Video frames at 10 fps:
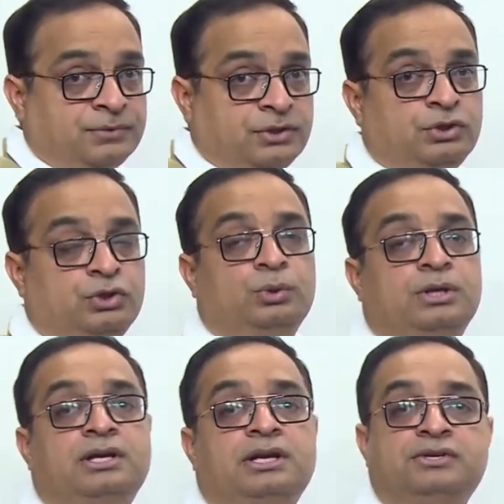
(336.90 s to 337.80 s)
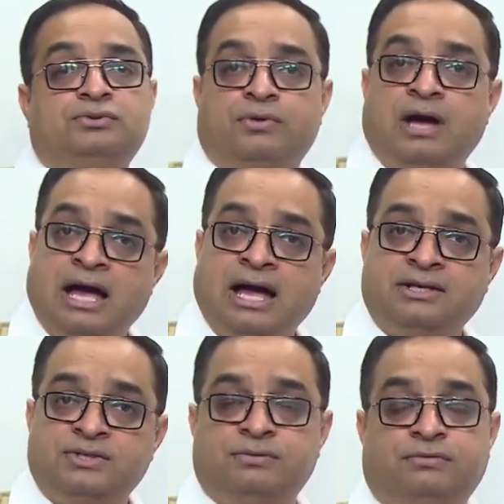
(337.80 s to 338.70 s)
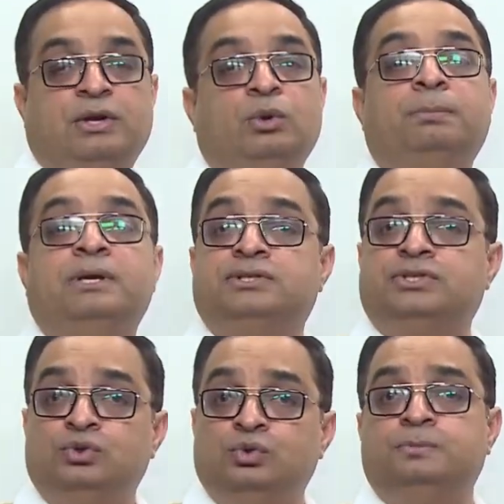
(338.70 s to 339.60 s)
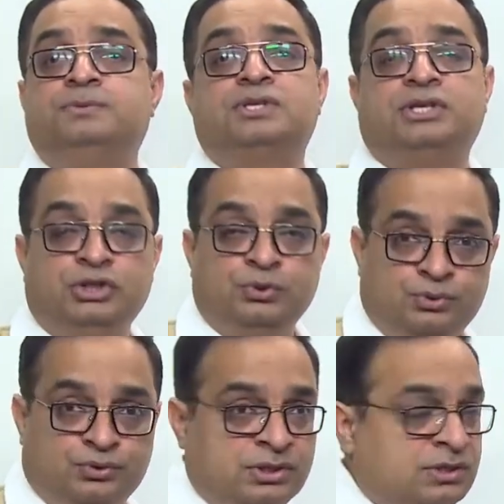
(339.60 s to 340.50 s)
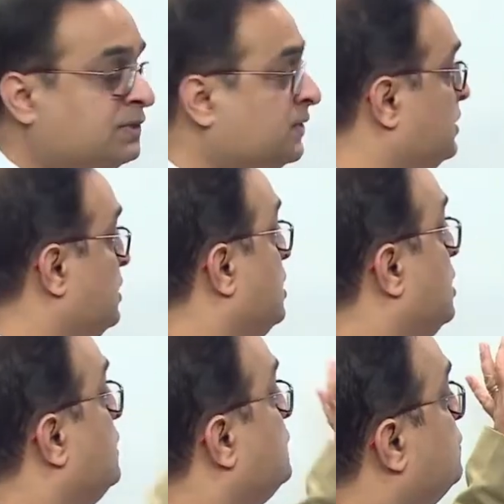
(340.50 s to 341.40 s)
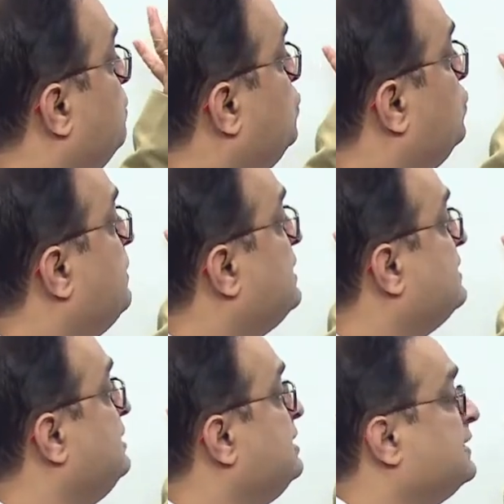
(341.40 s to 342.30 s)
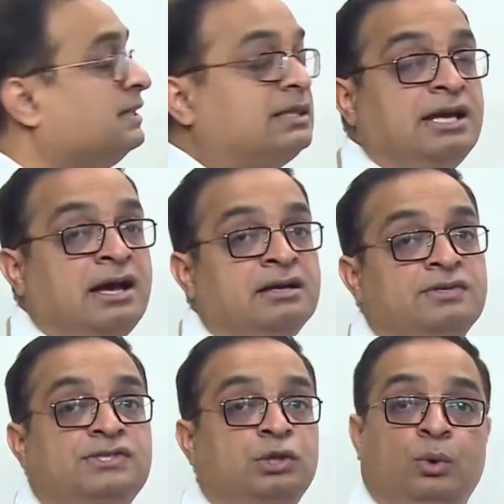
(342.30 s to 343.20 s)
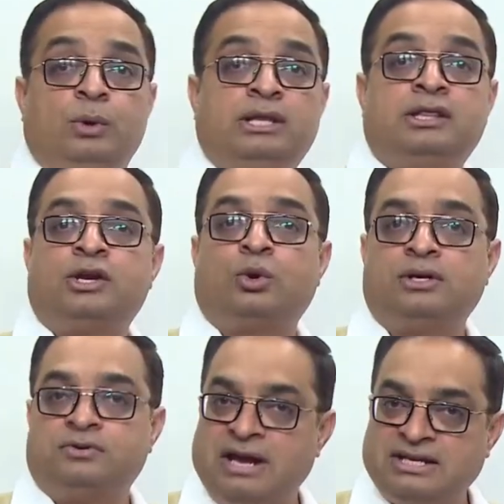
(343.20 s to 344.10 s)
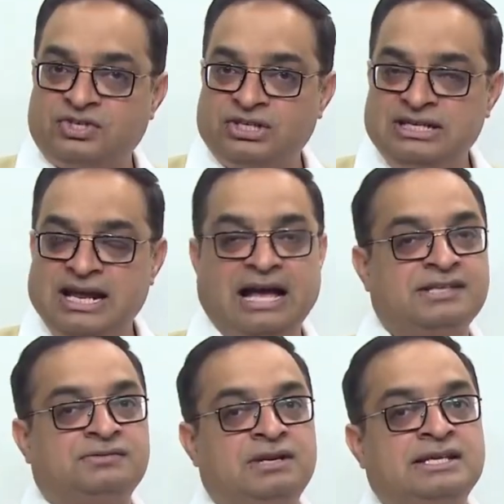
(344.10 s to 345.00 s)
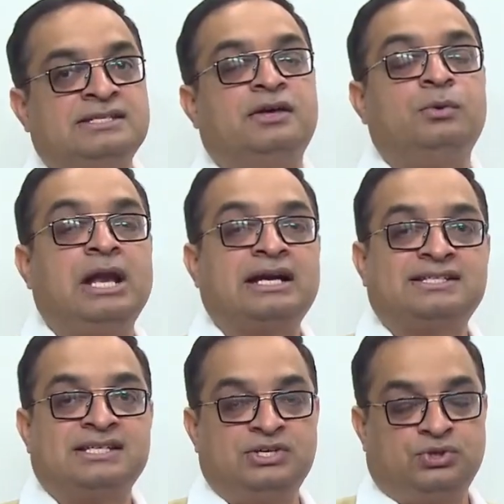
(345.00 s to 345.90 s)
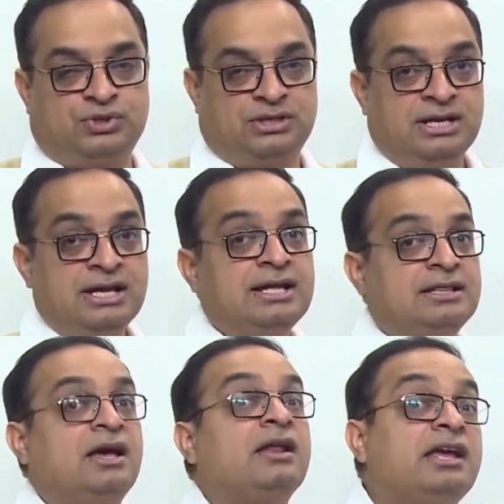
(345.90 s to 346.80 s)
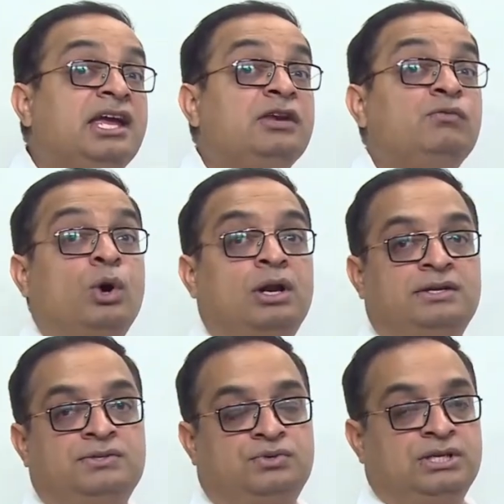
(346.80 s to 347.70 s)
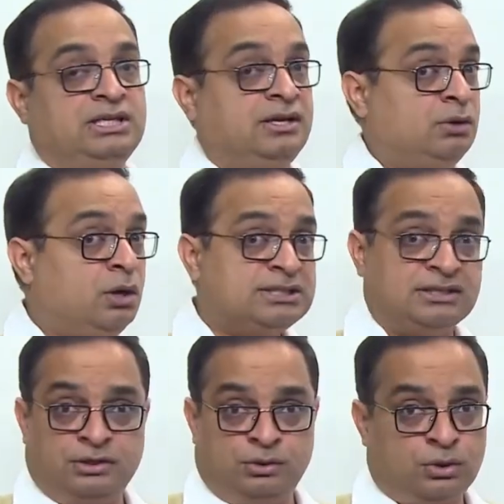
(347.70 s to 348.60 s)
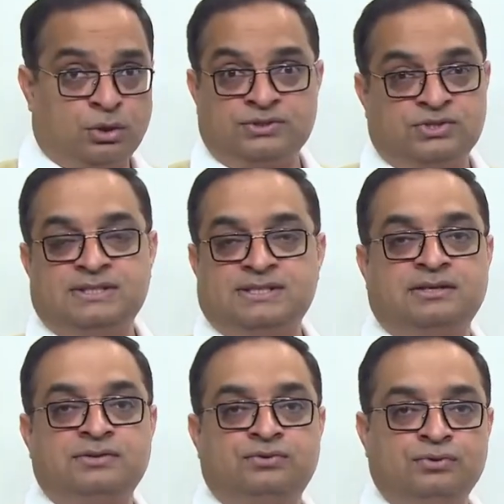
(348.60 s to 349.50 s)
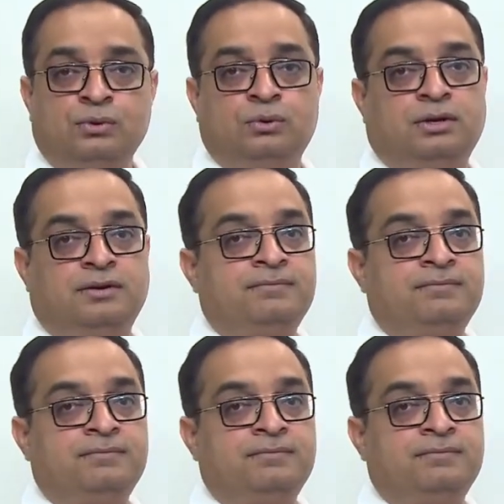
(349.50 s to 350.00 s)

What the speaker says: urinary tract, fallopian tubes, uterus. Smooth muscles, they are slow in their contraction as well as relaxation. They are involuntary. They are not under your conscious control.